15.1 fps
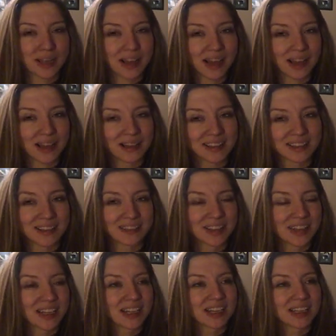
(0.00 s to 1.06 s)
guy and
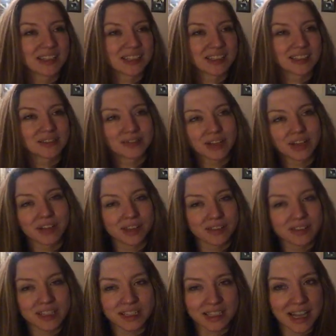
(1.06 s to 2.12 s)
everything, and he did this video that
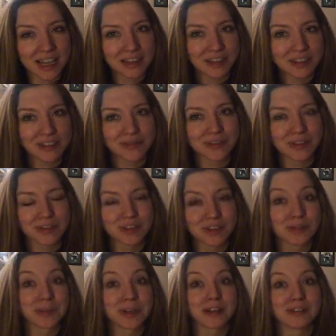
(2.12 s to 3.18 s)
was like 10 years of
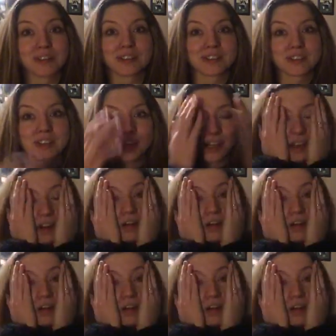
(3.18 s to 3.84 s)
YouTube, and I was just like,